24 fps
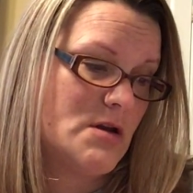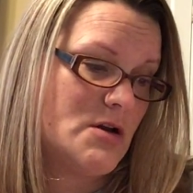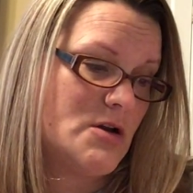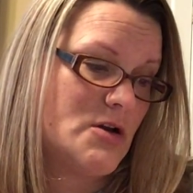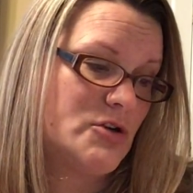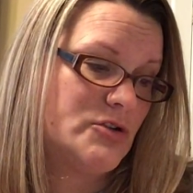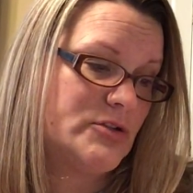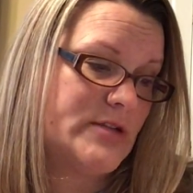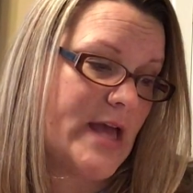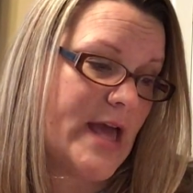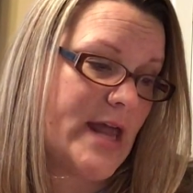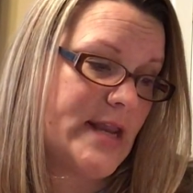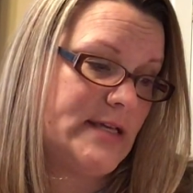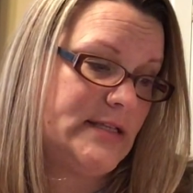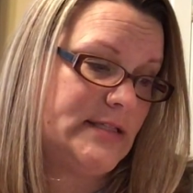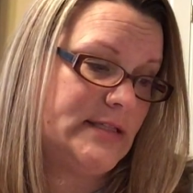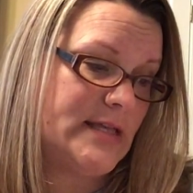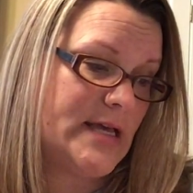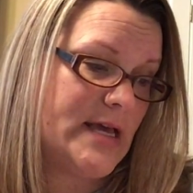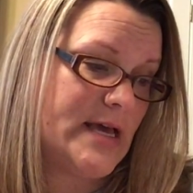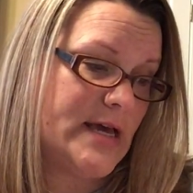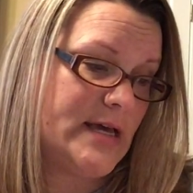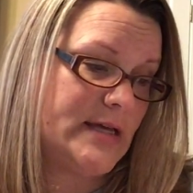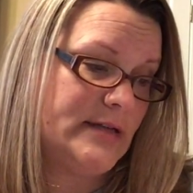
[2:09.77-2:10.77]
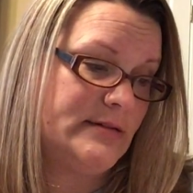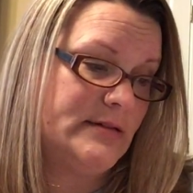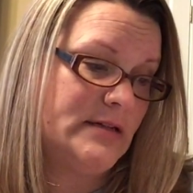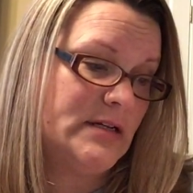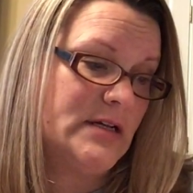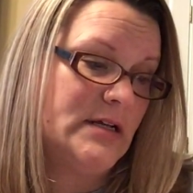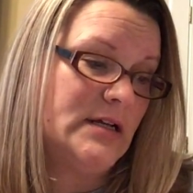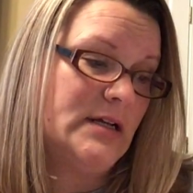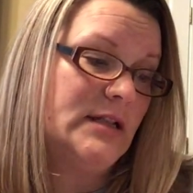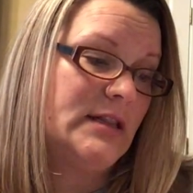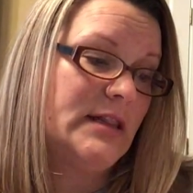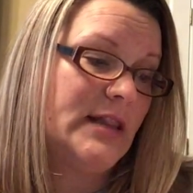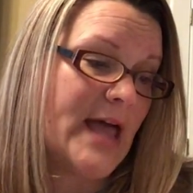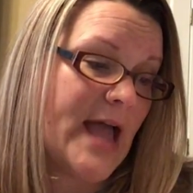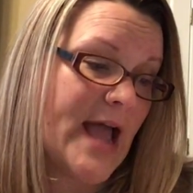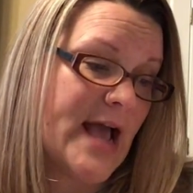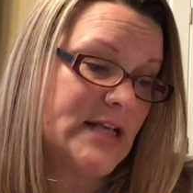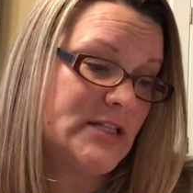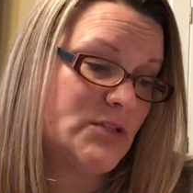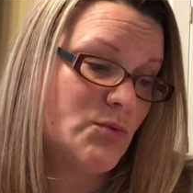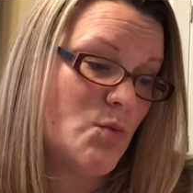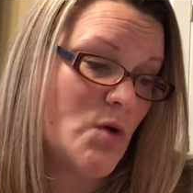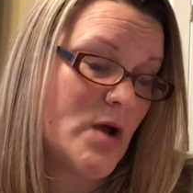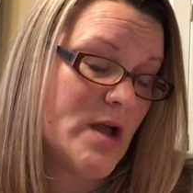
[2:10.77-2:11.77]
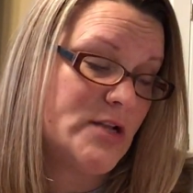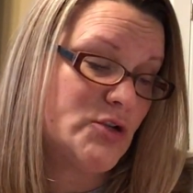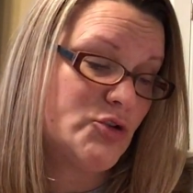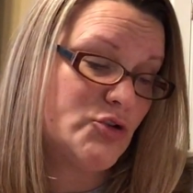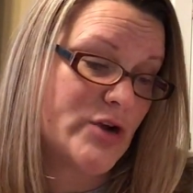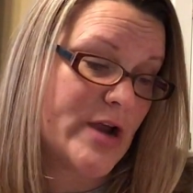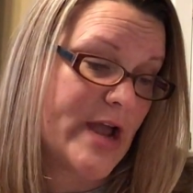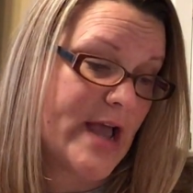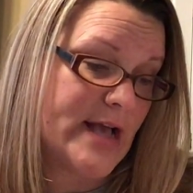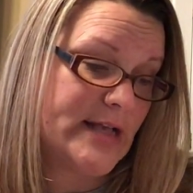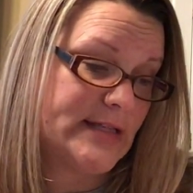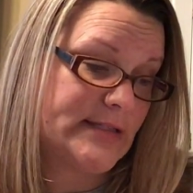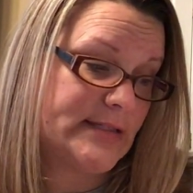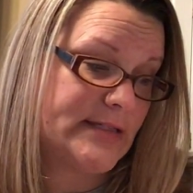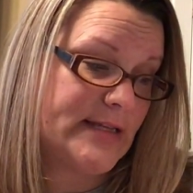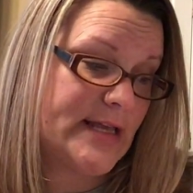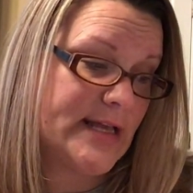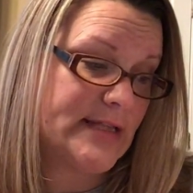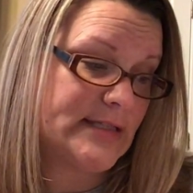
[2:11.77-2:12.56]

Her daddy said, "Last one dressed